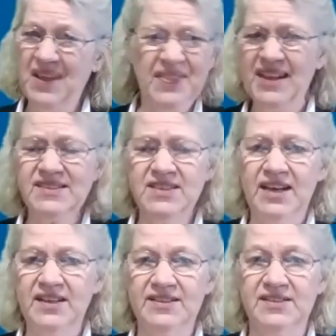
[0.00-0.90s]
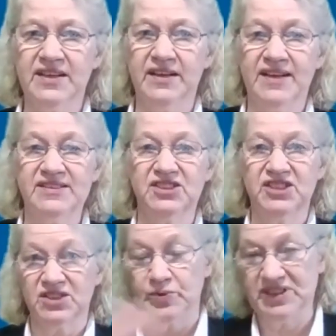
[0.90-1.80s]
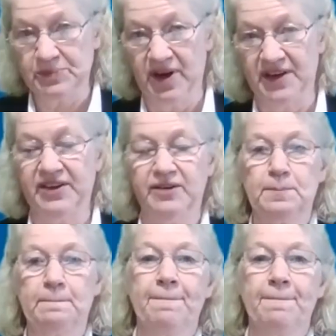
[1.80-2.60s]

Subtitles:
That's not listening, that's just responding.